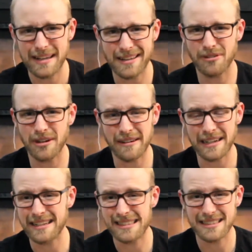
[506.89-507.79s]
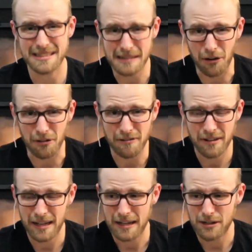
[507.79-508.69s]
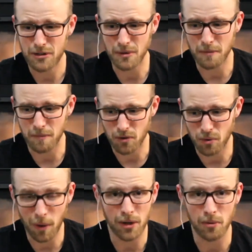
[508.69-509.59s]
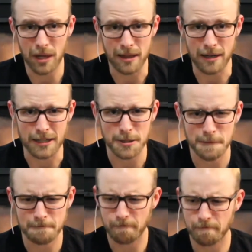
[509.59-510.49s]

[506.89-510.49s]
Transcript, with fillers: his very self to dwell with us.